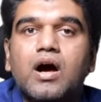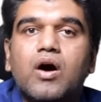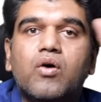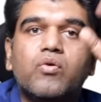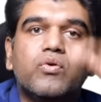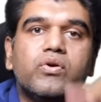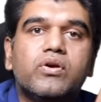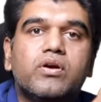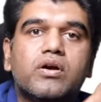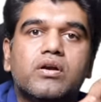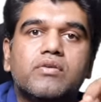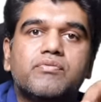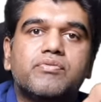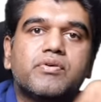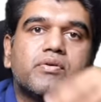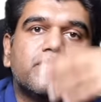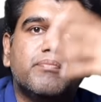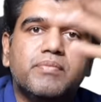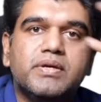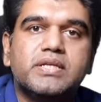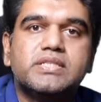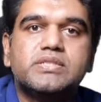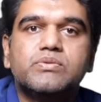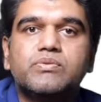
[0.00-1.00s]
How do you
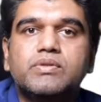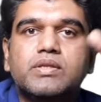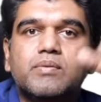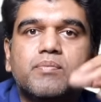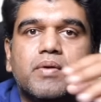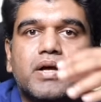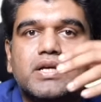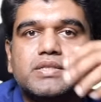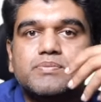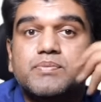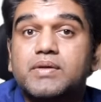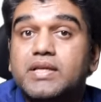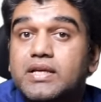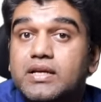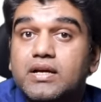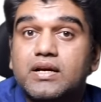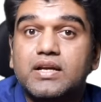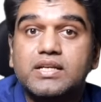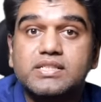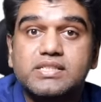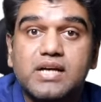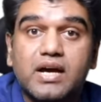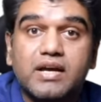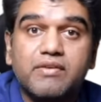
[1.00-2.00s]
confirm? Mix with the plasma that
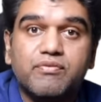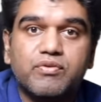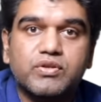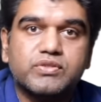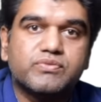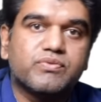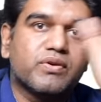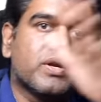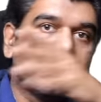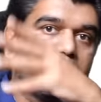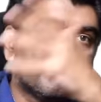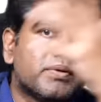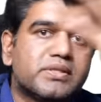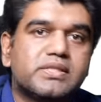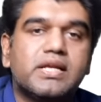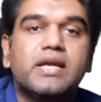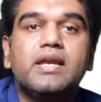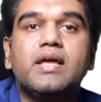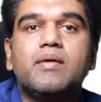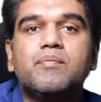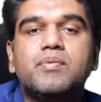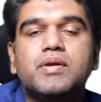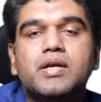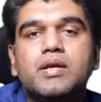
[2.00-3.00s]
contains high phospholipid.
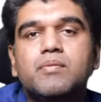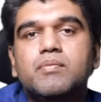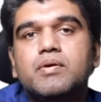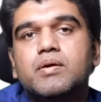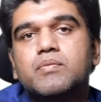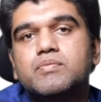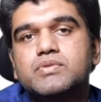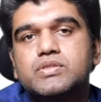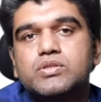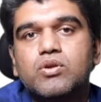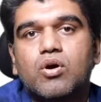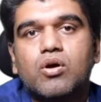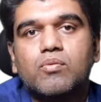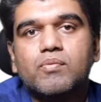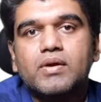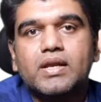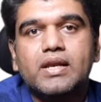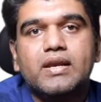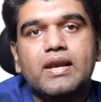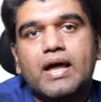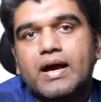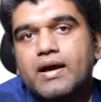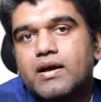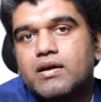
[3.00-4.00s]
Then APTT becomes normal
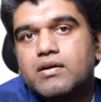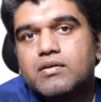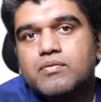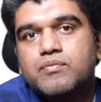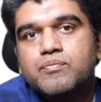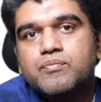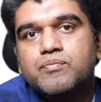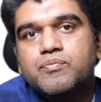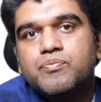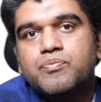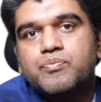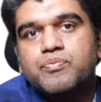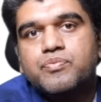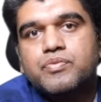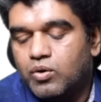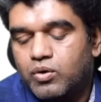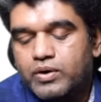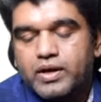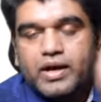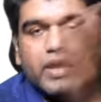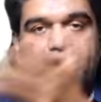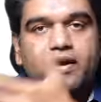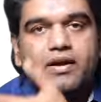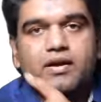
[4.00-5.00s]
in LAC.
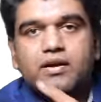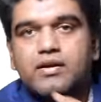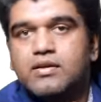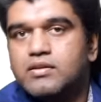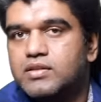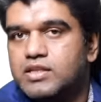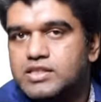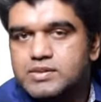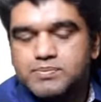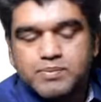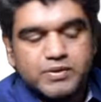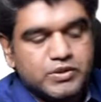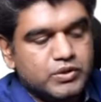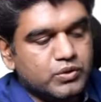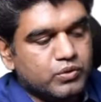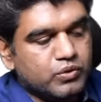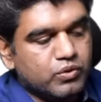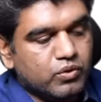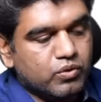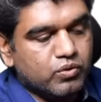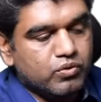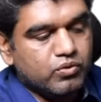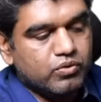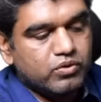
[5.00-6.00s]
Okay, this much you
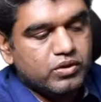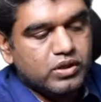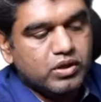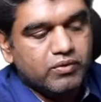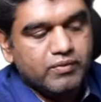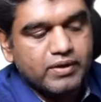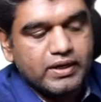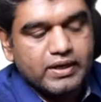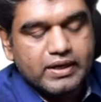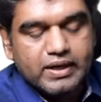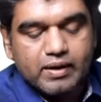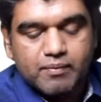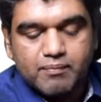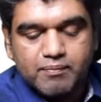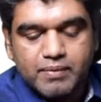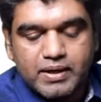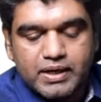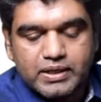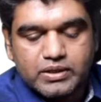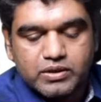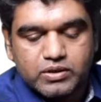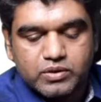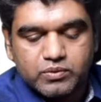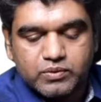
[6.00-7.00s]
know. Now we'll come
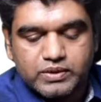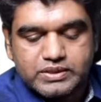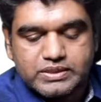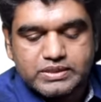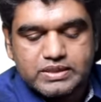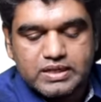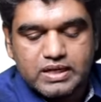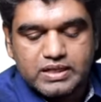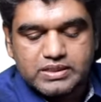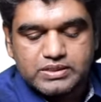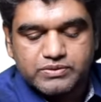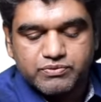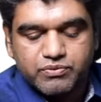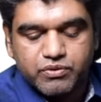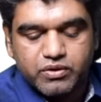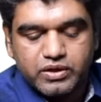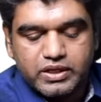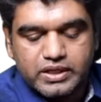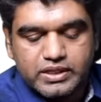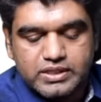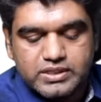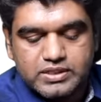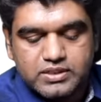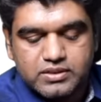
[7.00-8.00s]
back to the question asked for
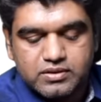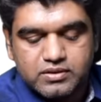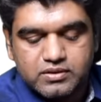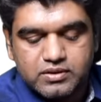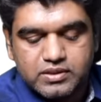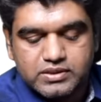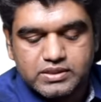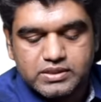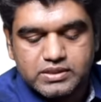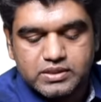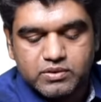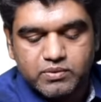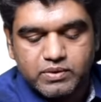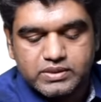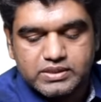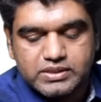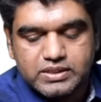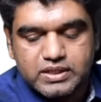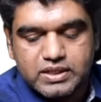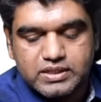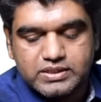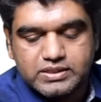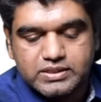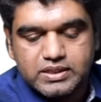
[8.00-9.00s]
NEET. This is the
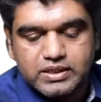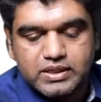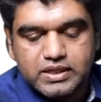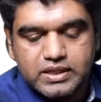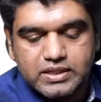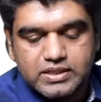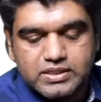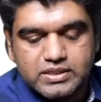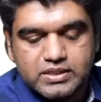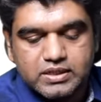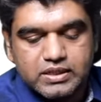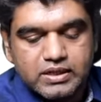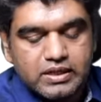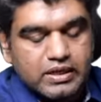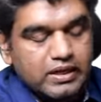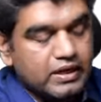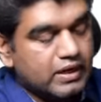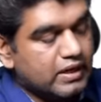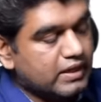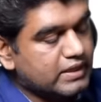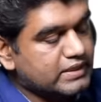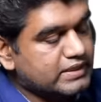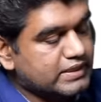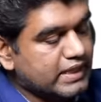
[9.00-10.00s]
question asked in NEET.
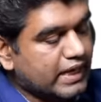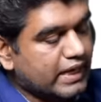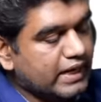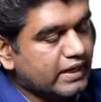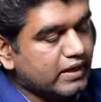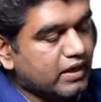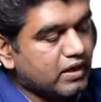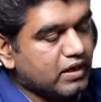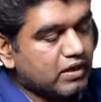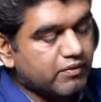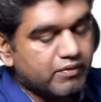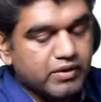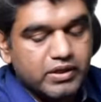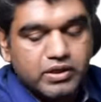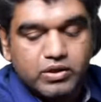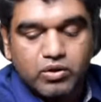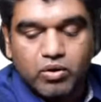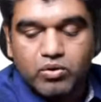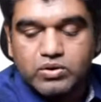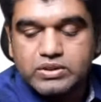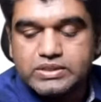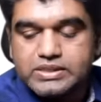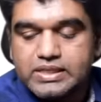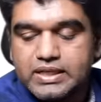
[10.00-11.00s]
A child underwent
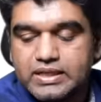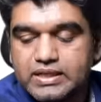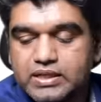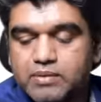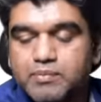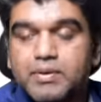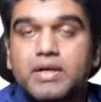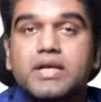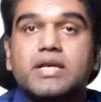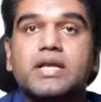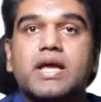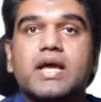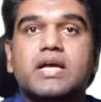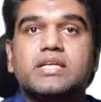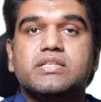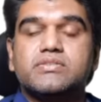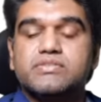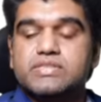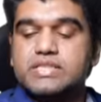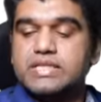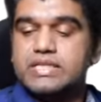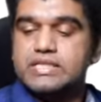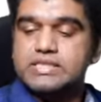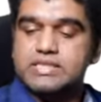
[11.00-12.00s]
tonsillectomy at the age
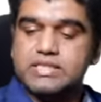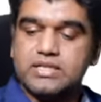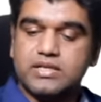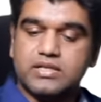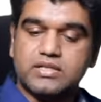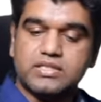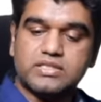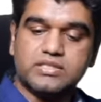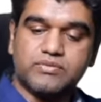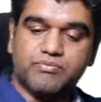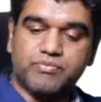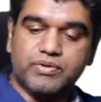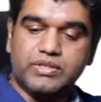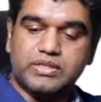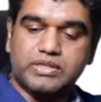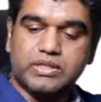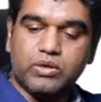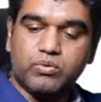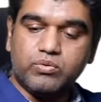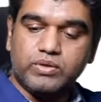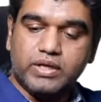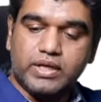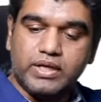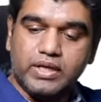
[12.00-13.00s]
of 6 years
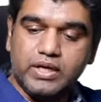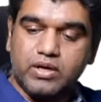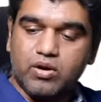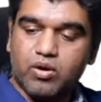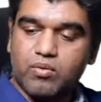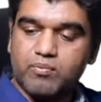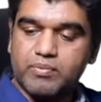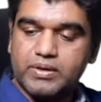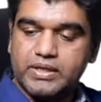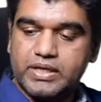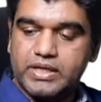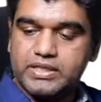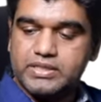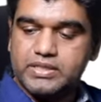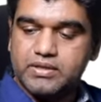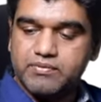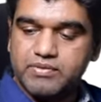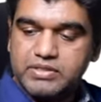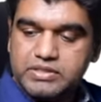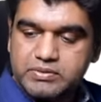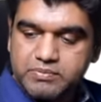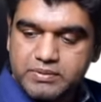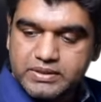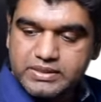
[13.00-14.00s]
without any complication,
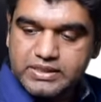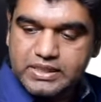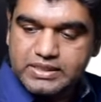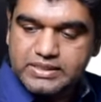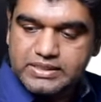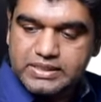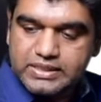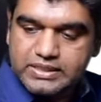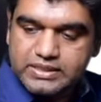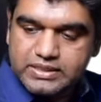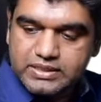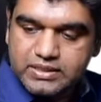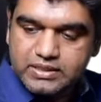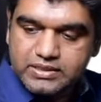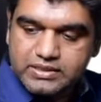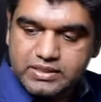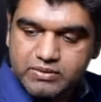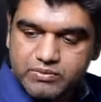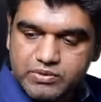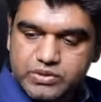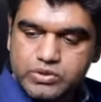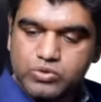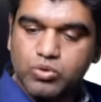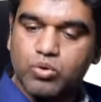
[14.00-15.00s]
which means at 6 years
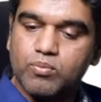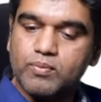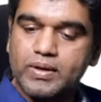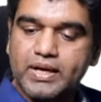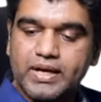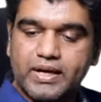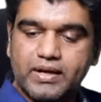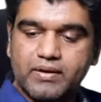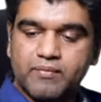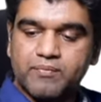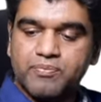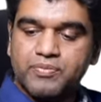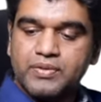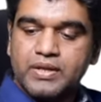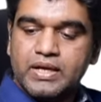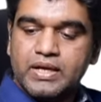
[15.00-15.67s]
there was no bleeding.